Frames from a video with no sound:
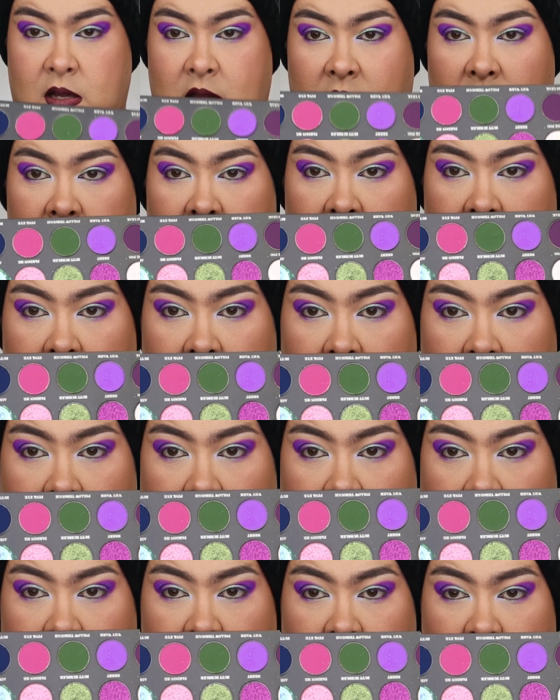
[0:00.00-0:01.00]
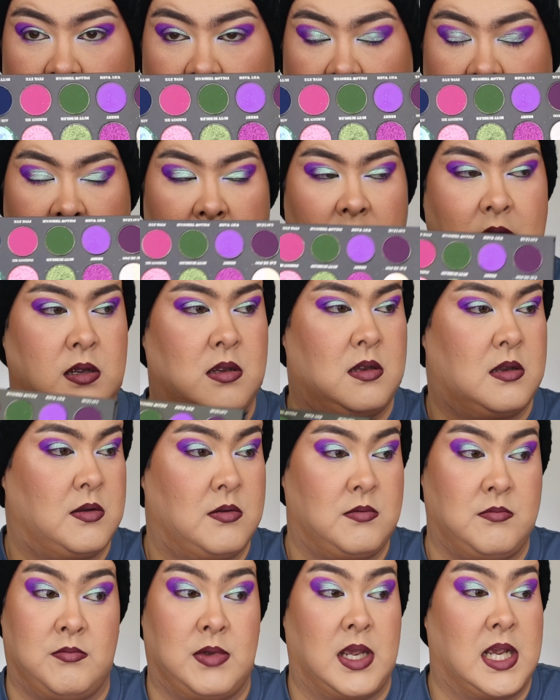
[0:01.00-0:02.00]
the lime green,
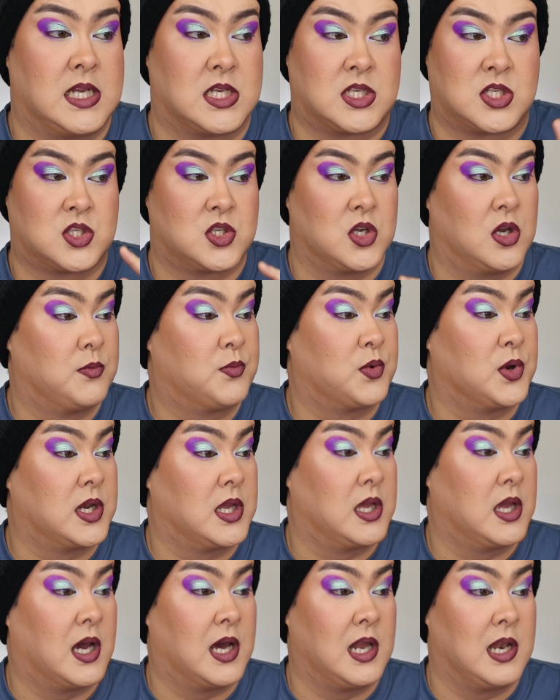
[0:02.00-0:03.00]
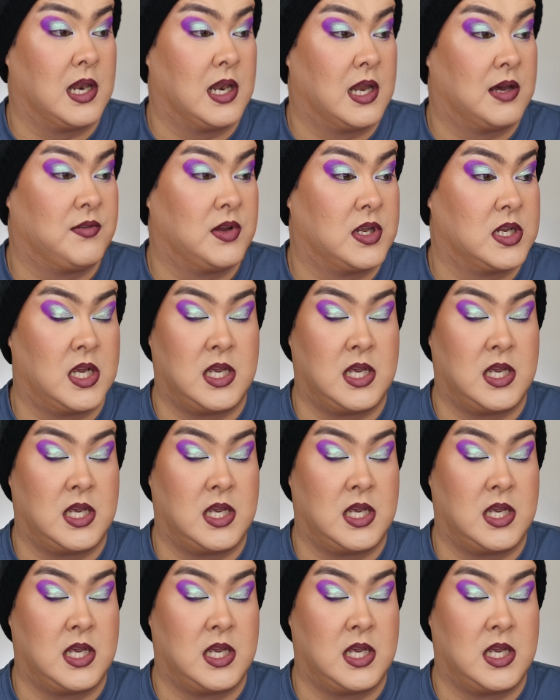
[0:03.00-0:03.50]
it's so pretty. I love it.